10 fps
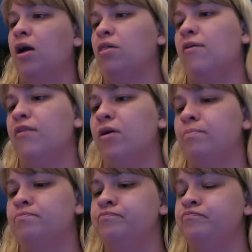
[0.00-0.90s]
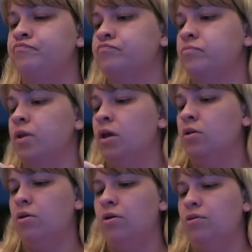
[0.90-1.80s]
I love it.
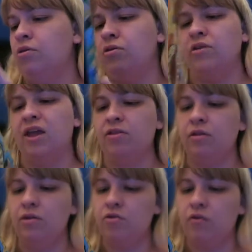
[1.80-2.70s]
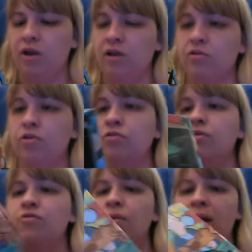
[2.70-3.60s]
So this looks like it's a Loot Crate
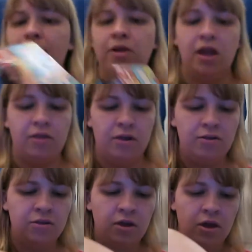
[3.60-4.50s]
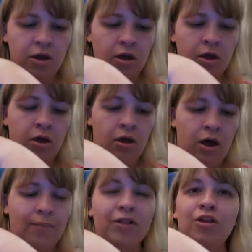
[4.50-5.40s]
exclusive, so I'm happy to get this.
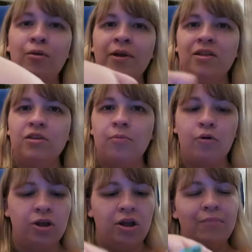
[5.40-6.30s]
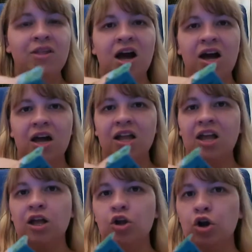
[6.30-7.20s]
I'm a little bit disappointed I'm not gonna
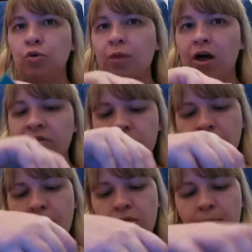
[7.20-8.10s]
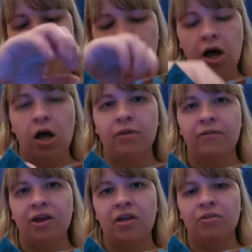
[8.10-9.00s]
get a Nerd Block this month because
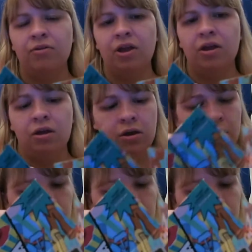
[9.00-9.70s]
I've canceled it.